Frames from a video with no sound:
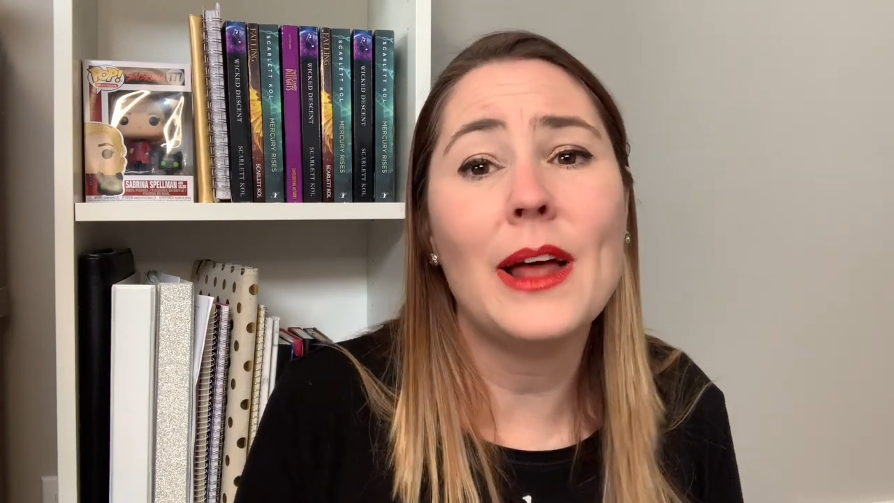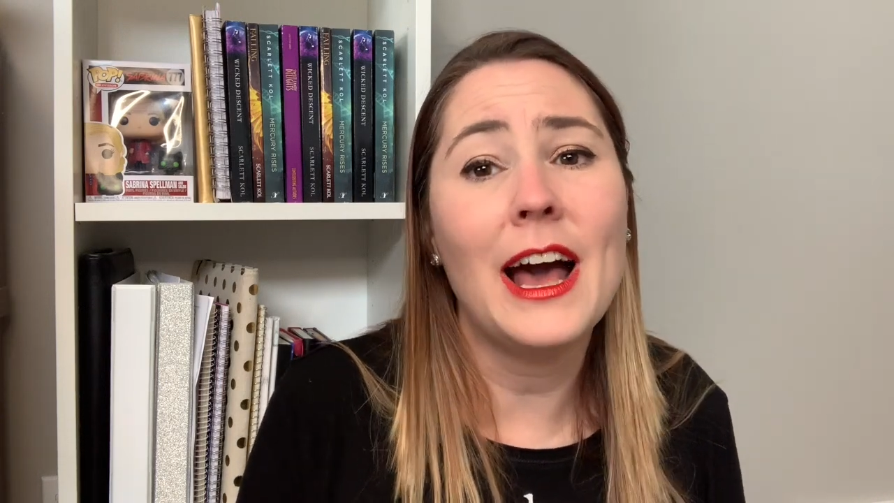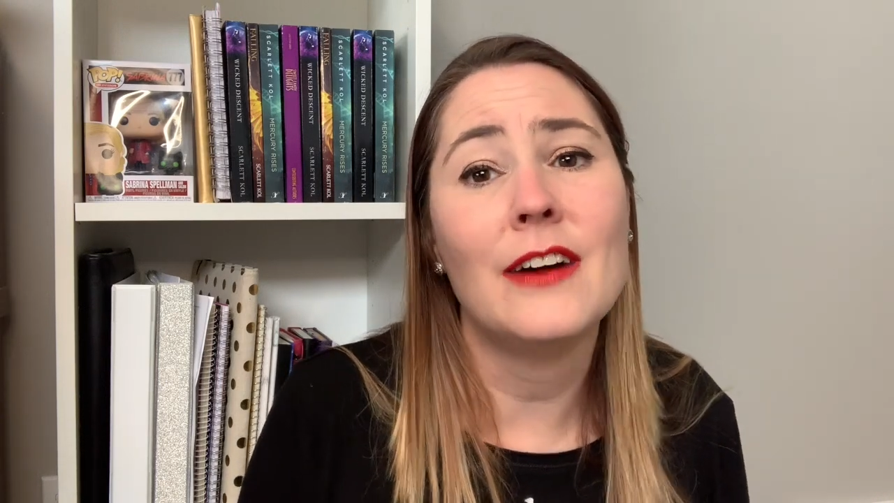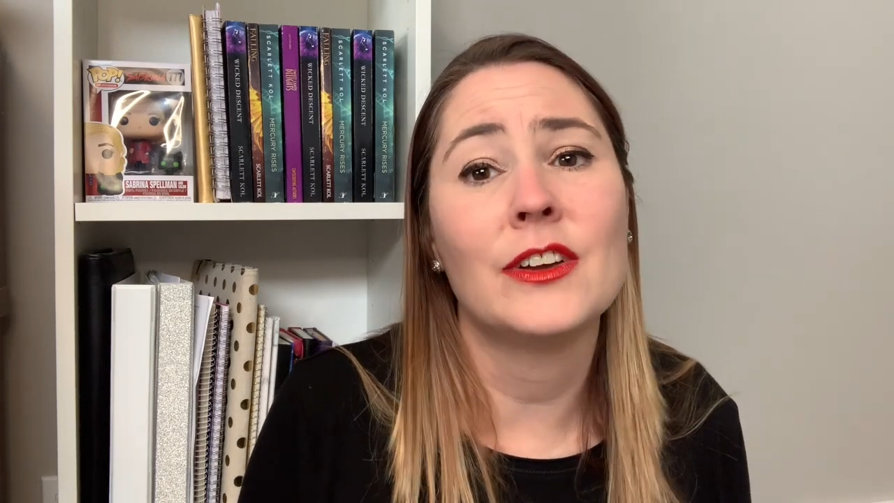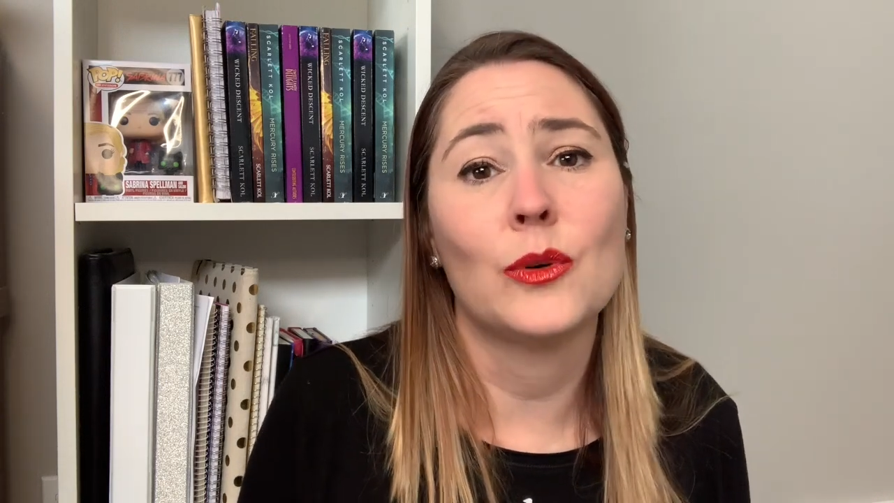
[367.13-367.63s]

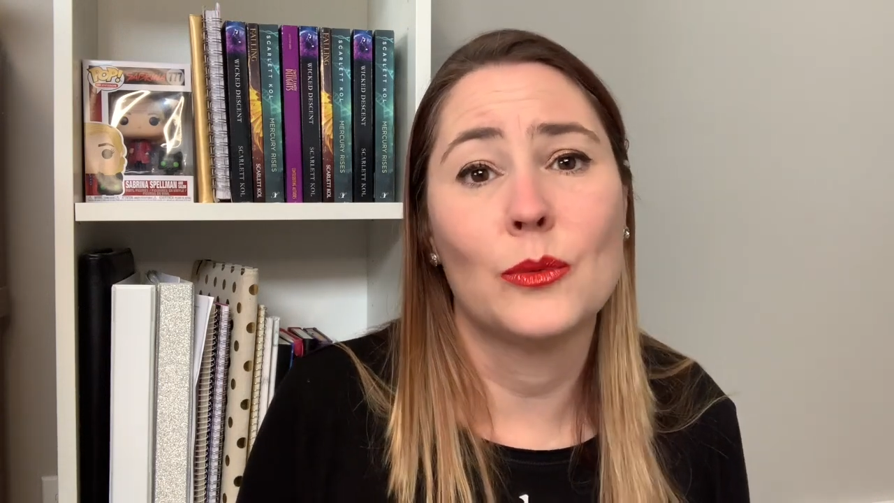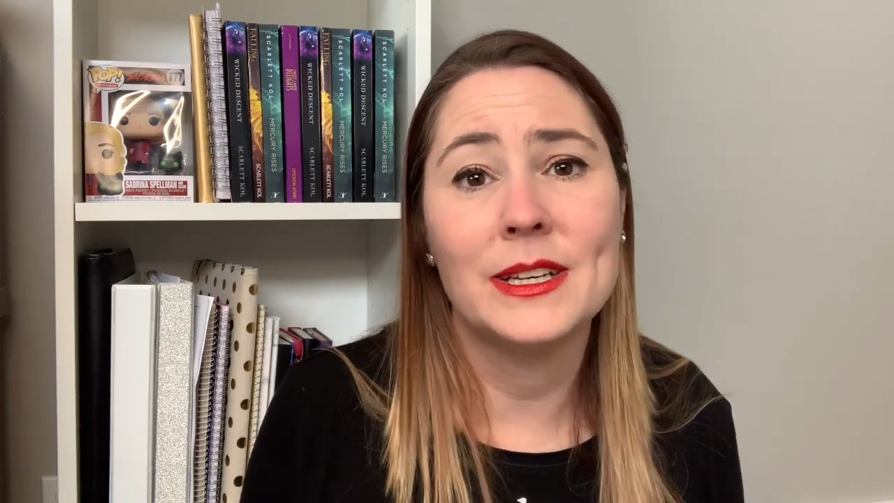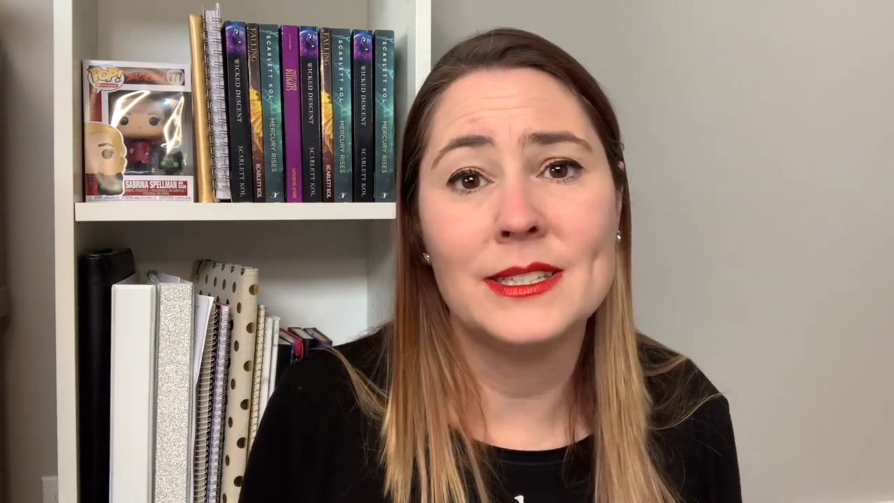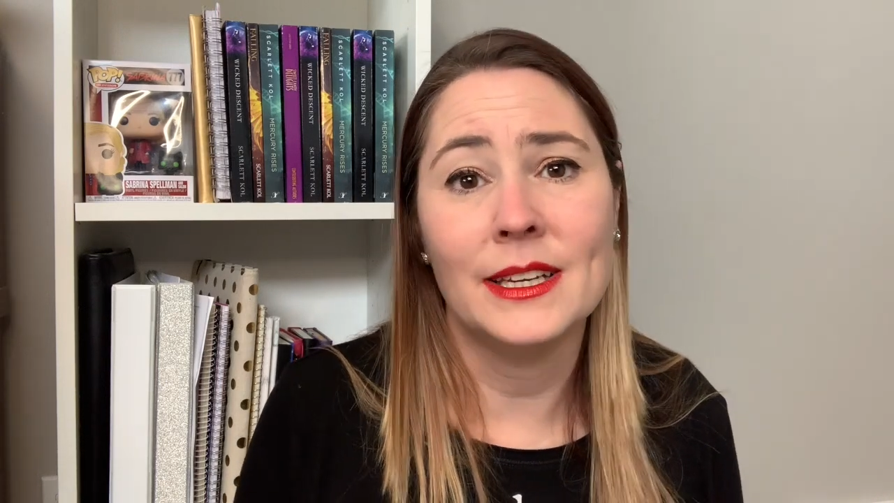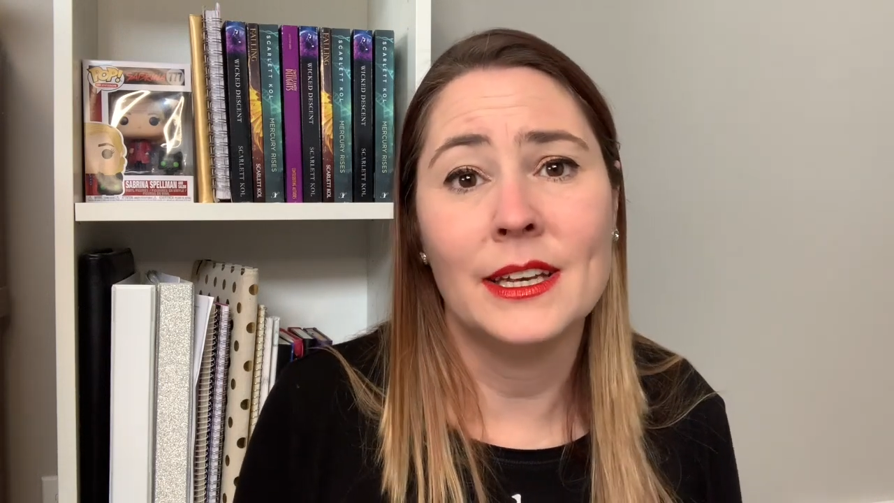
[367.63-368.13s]
having a
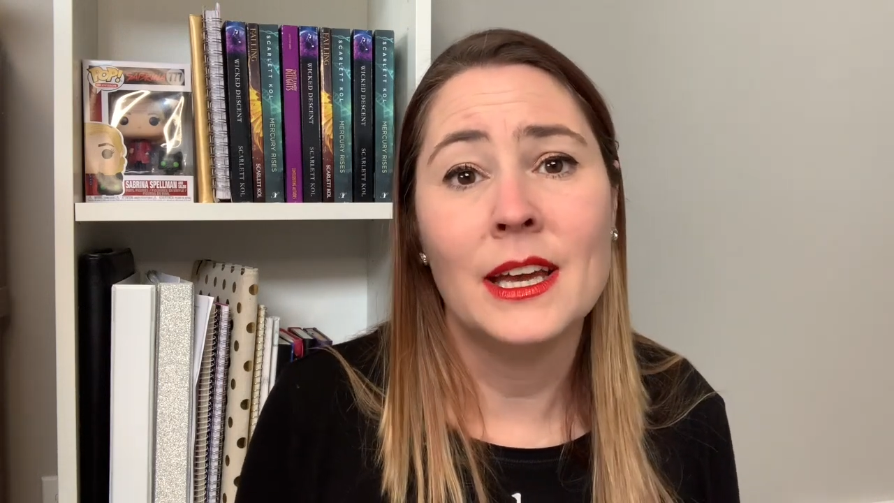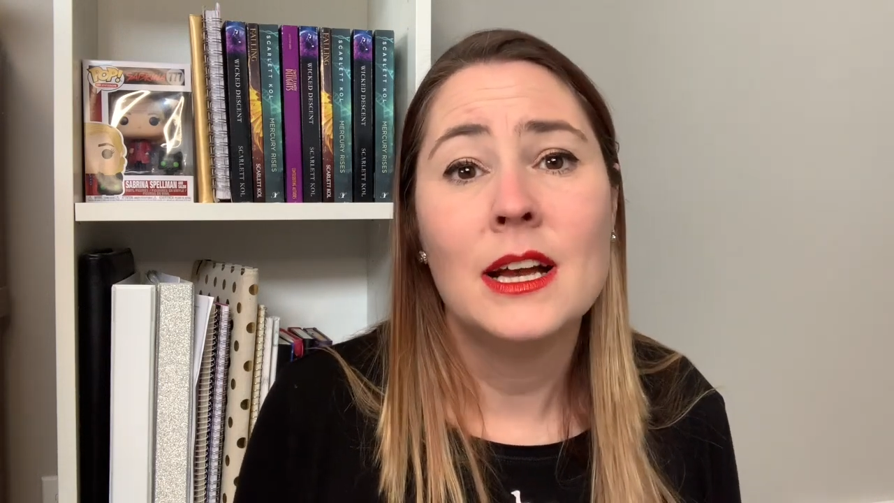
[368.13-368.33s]
reason.